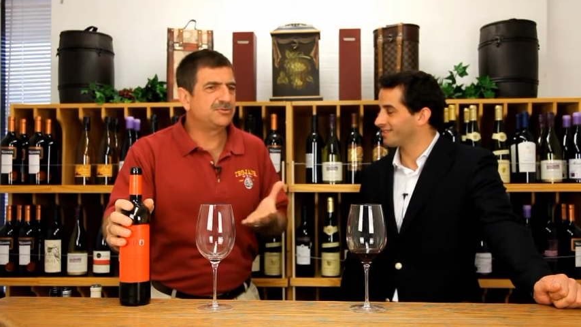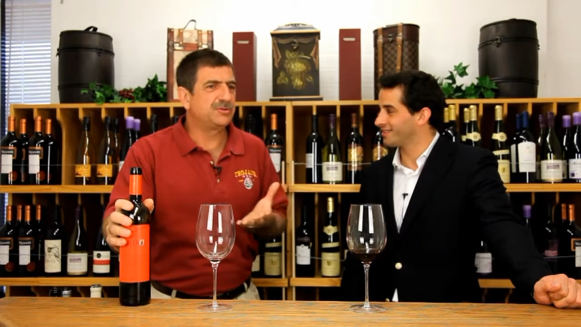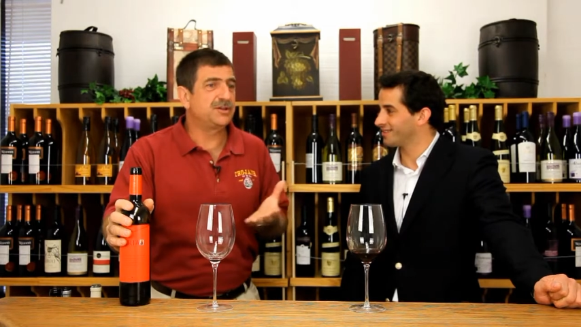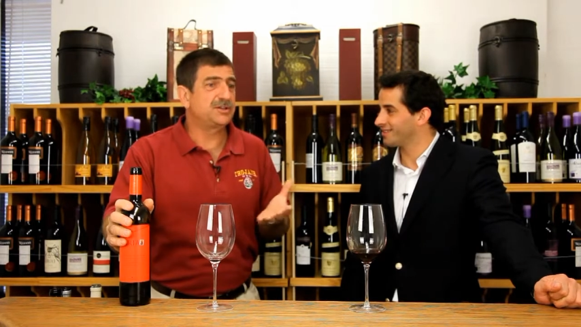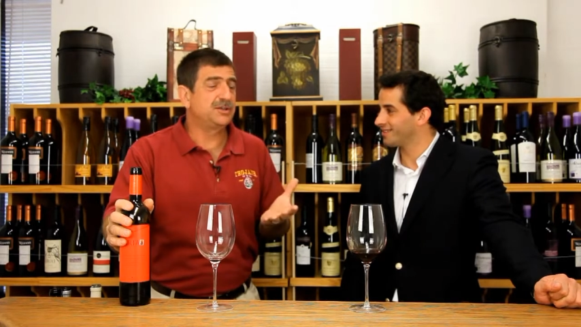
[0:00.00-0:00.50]

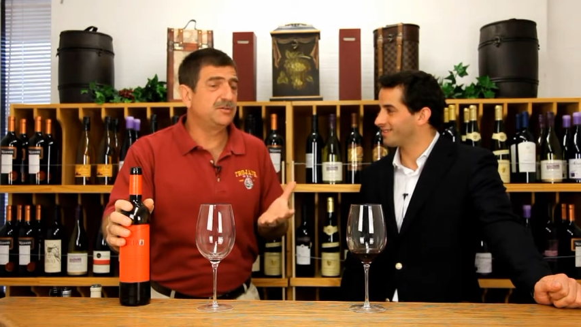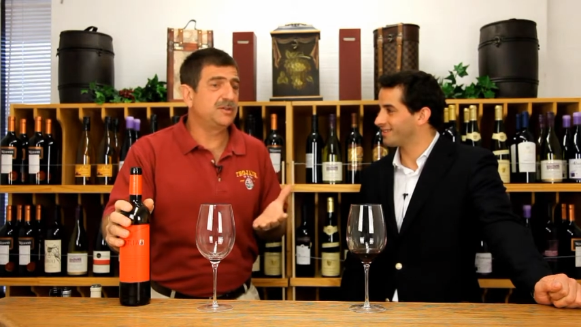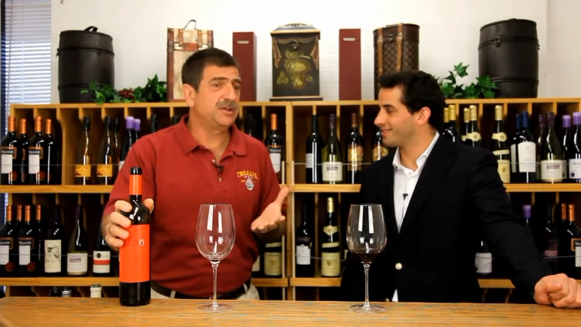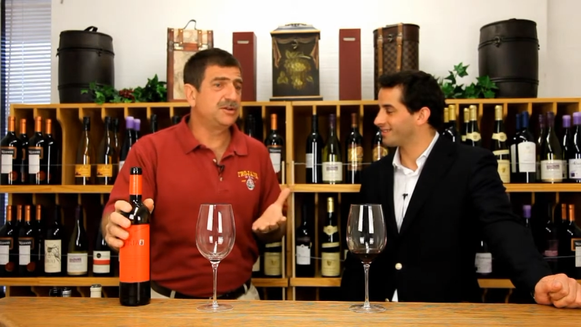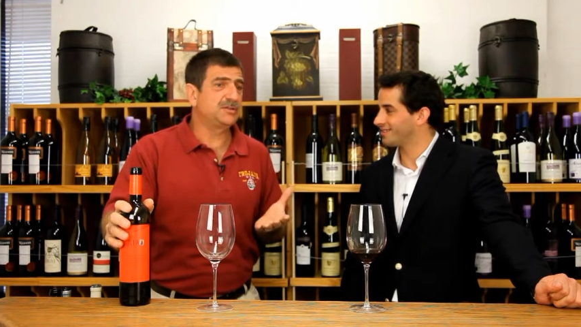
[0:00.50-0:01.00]
Speaker 1: traditionally over the
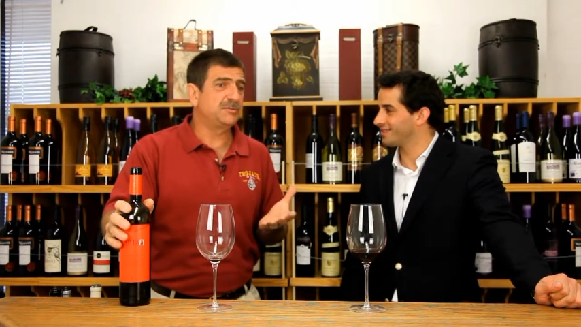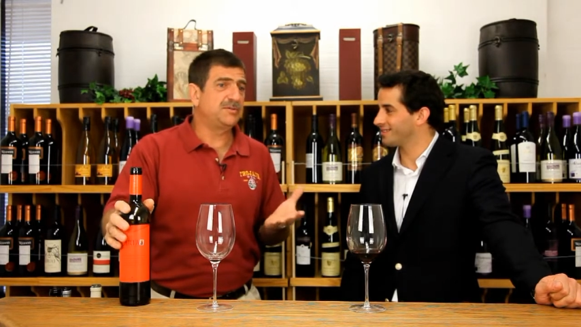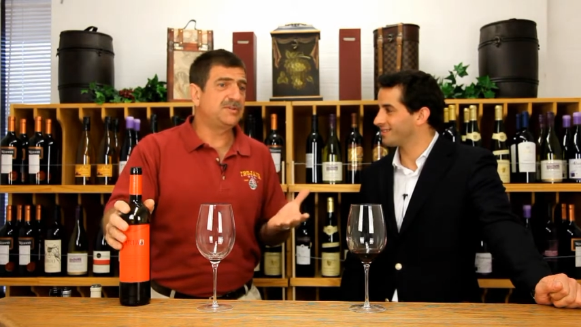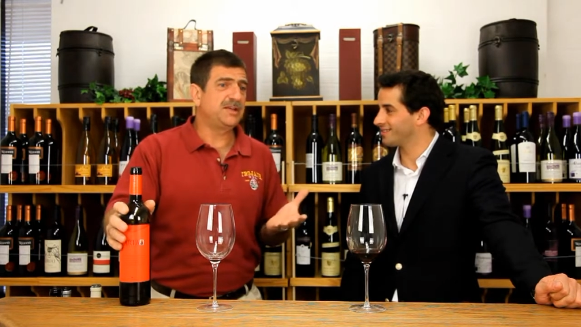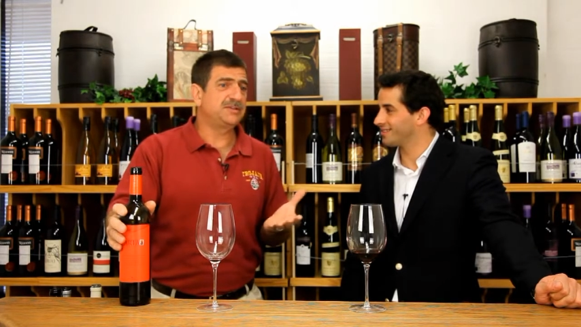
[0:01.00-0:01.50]
years that
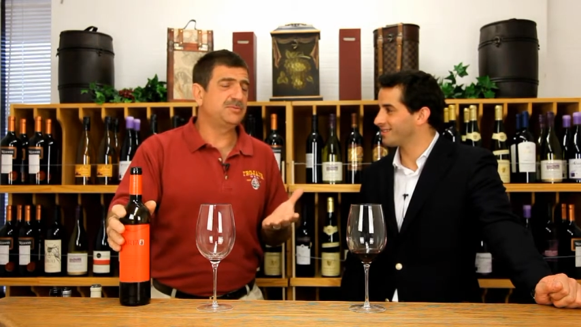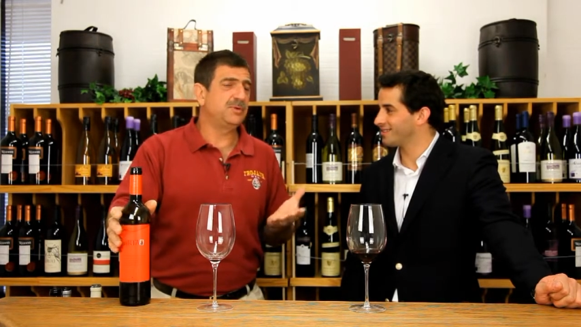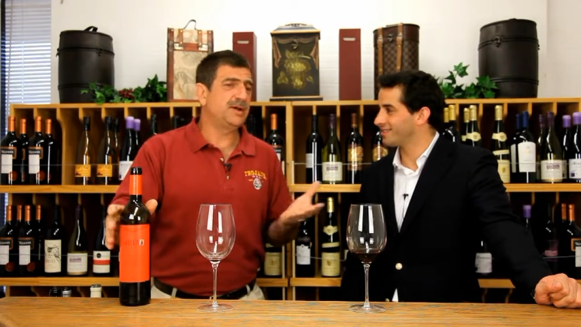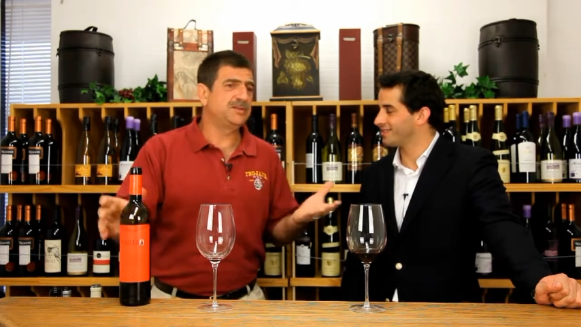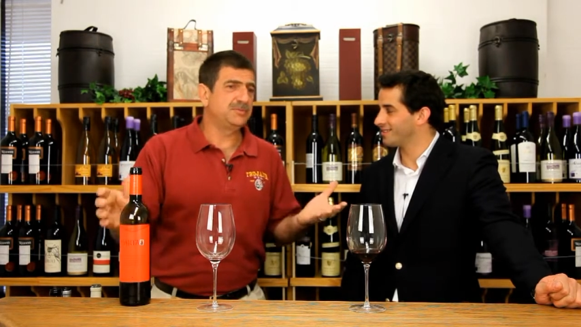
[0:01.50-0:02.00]
we've tasted
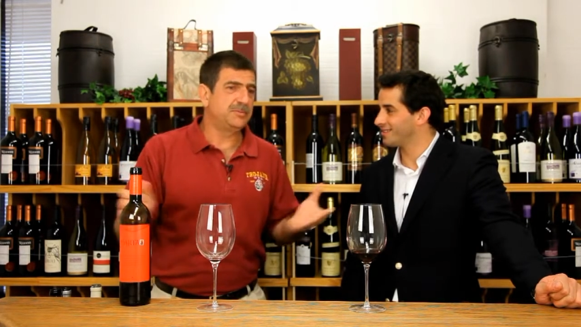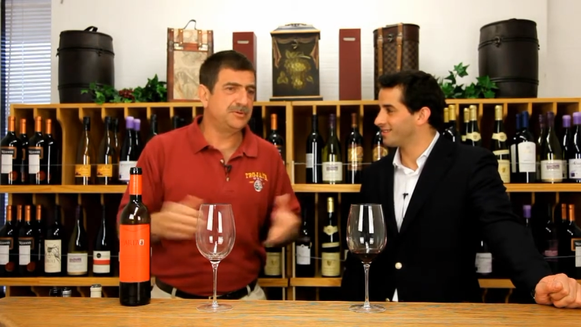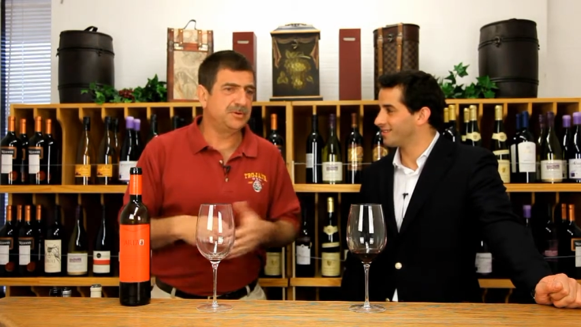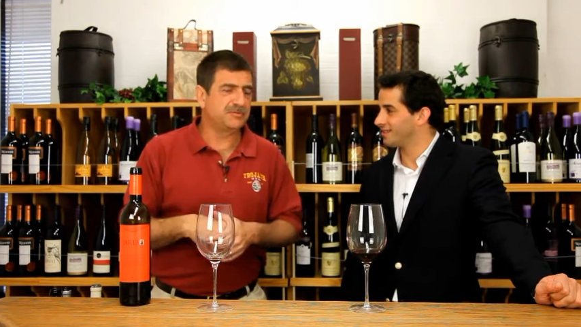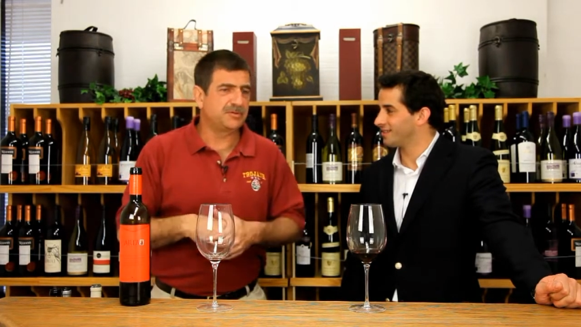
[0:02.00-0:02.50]
wines and we've been
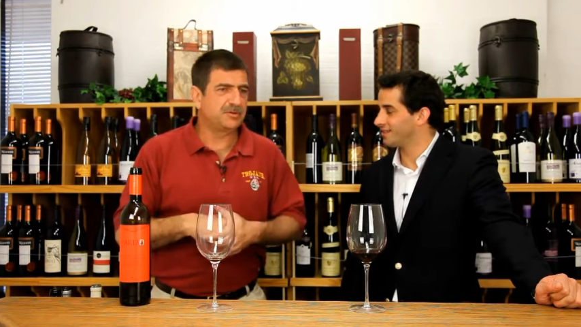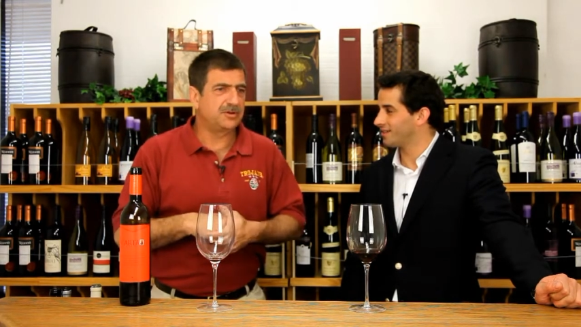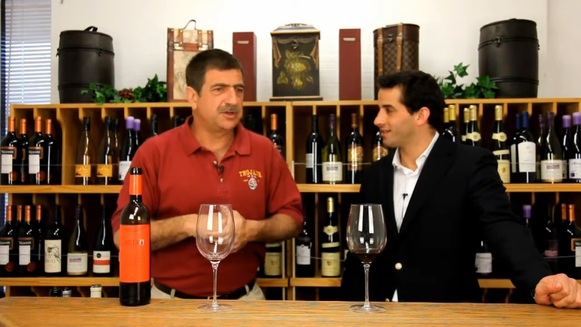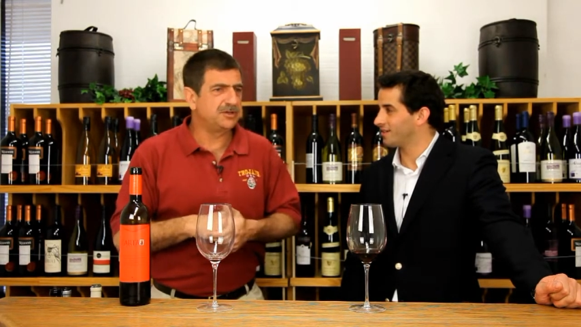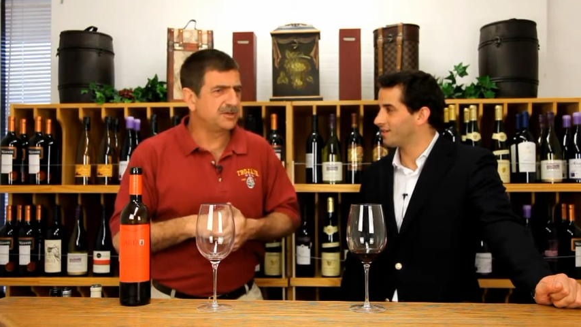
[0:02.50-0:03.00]
doing it for 30
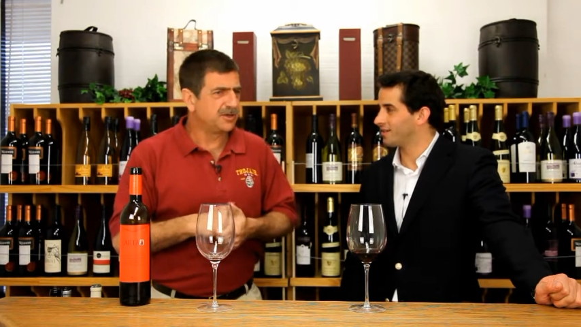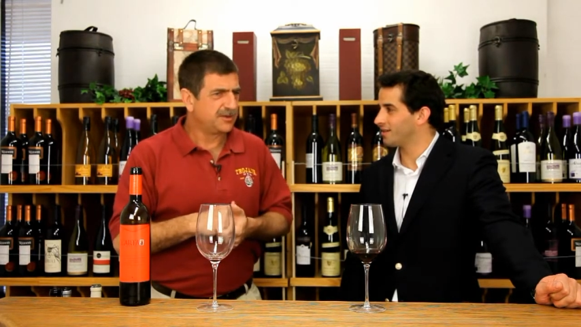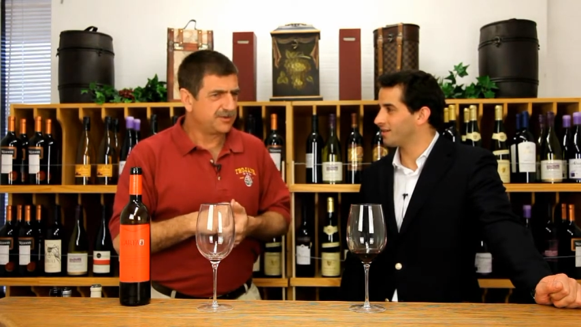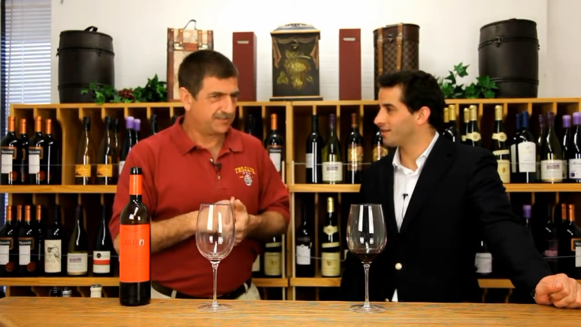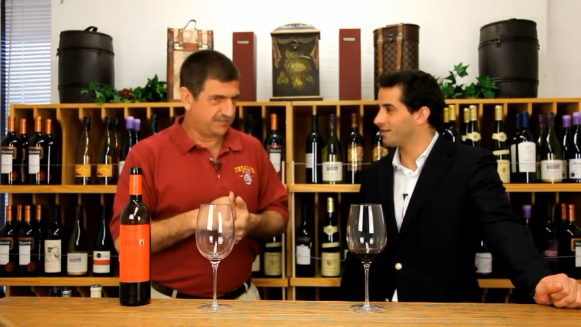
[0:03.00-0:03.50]
years,
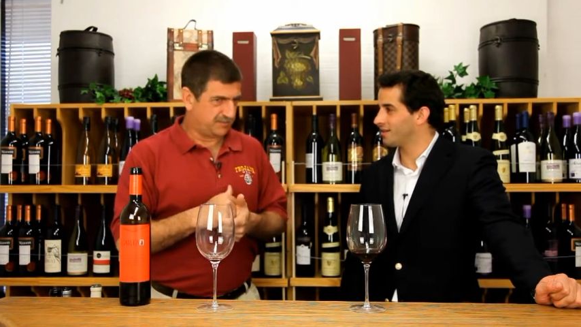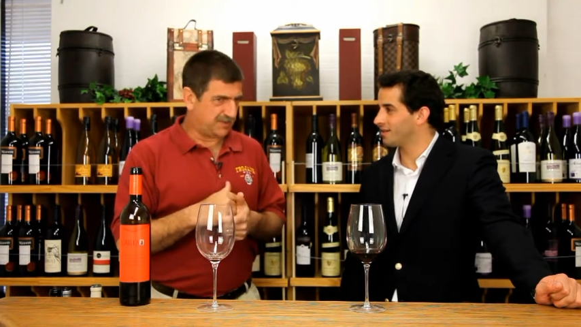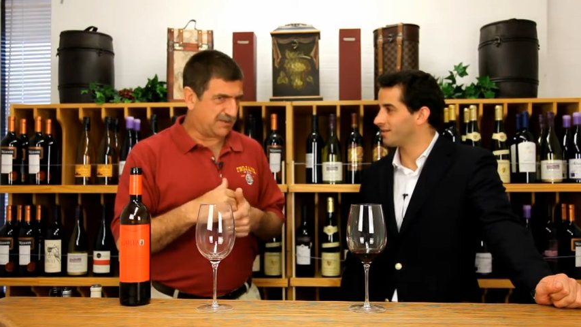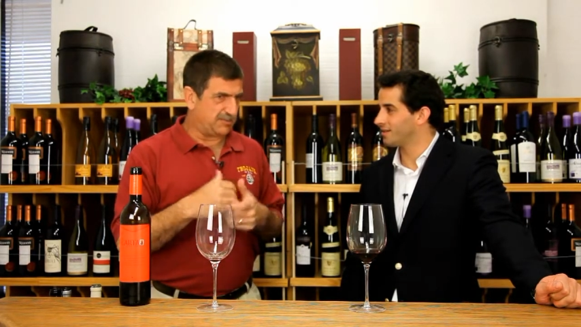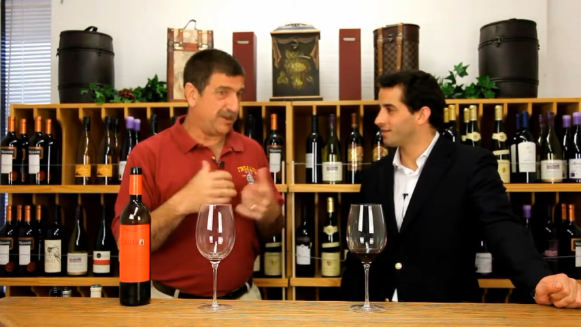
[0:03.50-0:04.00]

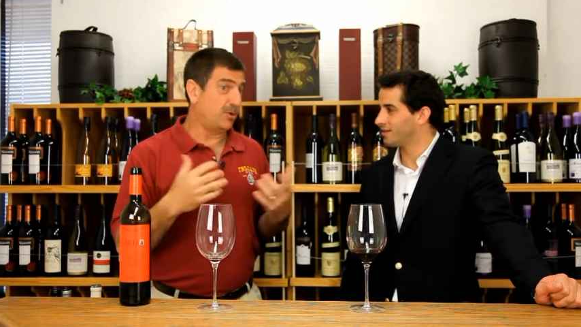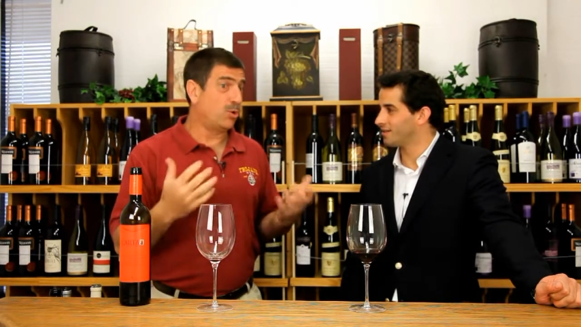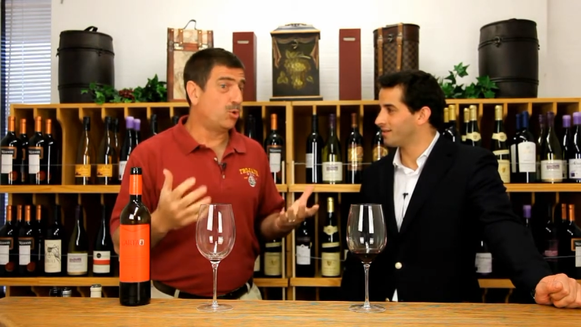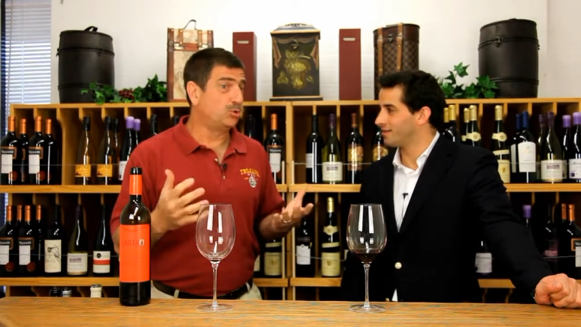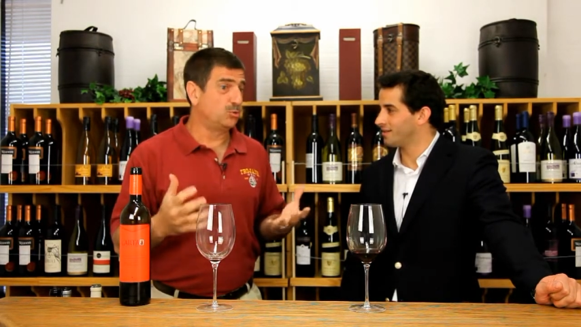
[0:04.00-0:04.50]
that would be an
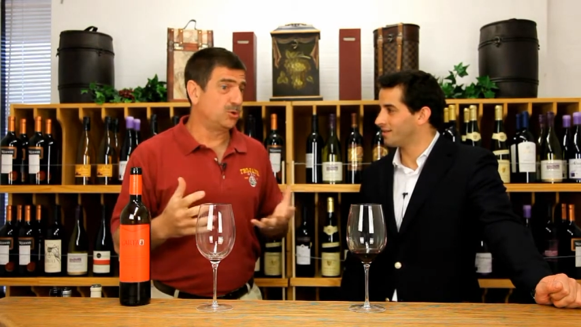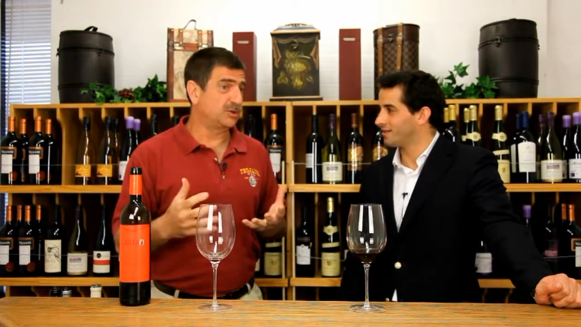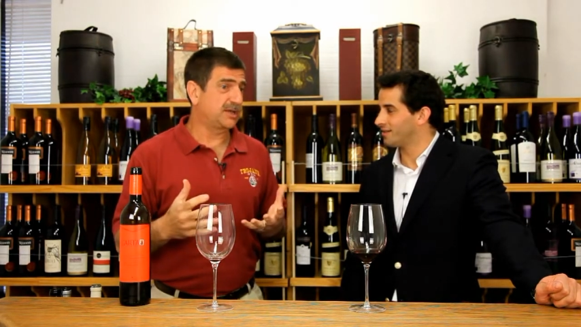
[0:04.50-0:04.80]
old world